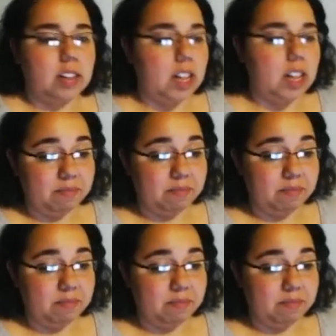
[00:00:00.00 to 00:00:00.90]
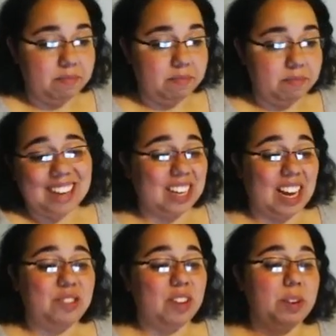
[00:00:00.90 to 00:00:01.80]
No, I
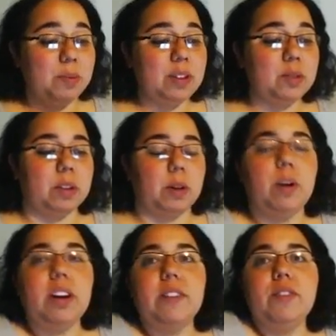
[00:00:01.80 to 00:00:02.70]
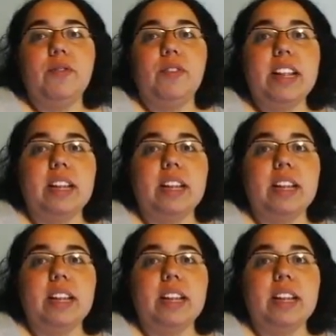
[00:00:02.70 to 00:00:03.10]
try to reason with it. What if they're friendly?